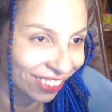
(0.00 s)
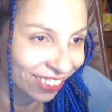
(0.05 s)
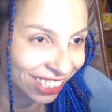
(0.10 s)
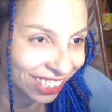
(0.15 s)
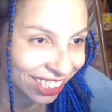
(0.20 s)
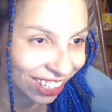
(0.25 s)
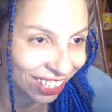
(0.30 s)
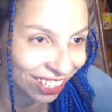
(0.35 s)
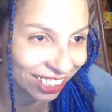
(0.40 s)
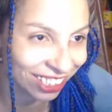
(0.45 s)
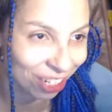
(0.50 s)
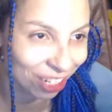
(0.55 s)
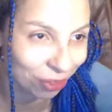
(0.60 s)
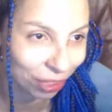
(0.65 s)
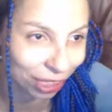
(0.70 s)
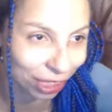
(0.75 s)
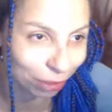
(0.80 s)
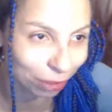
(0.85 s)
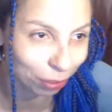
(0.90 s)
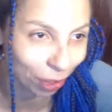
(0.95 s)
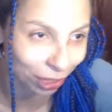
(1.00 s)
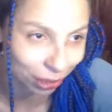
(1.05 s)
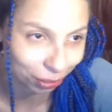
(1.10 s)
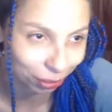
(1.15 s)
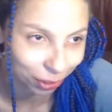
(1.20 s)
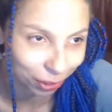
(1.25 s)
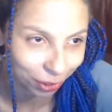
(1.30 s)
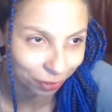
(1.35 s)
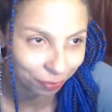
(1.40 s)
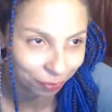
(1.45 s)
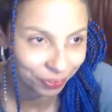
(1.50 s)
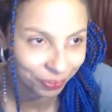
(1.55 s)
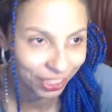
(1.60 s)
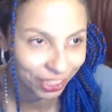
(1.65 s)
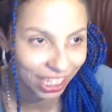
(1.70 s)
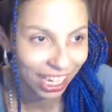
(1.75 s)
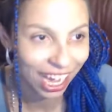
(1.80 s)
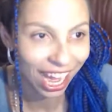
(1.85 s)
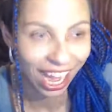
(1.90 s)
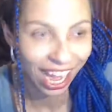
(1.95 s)
always asking what is possible.
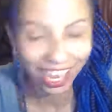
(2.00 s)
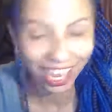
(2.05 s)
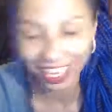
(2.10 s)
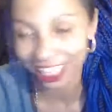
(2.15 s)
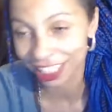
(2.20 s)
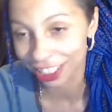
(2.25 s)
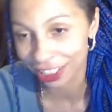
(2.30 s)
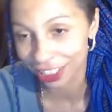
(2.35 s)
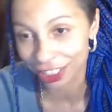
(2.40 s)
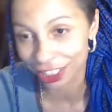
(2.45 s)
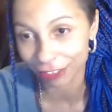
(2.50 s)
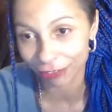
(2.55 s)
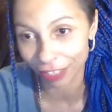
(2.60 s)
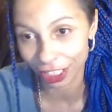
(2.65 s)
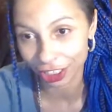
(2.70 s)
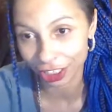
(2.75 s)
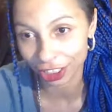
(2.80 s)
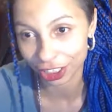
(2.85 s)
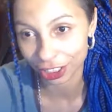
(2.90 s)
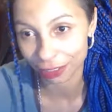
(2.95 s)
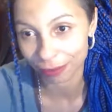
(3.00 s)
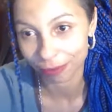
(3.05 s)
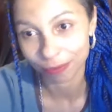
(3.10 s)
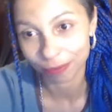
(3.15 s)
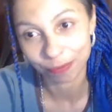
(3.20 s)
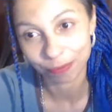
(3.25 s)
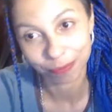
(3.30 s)
High energy function.